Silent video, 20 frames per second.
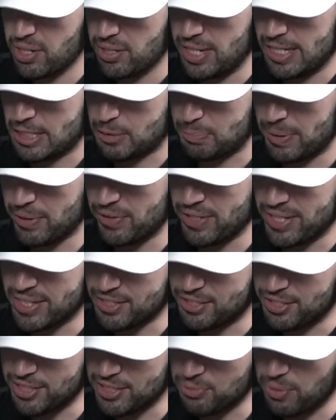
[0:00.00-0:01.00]

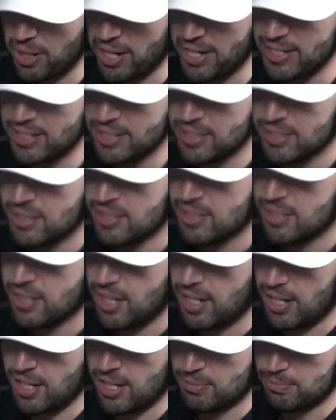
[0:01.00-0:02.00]
experiences, right?
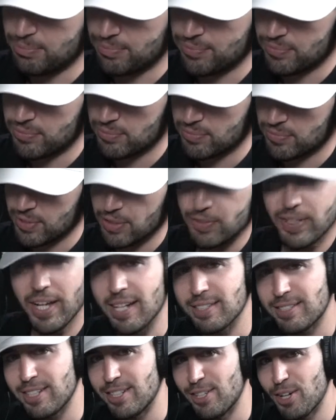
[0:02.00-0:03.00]
If you
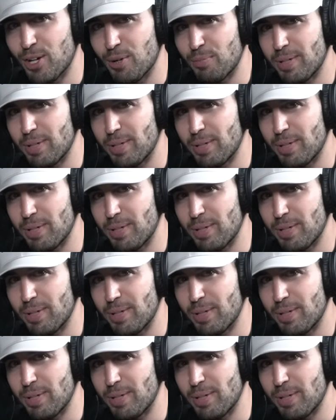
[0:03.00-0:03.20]
guys didn't know,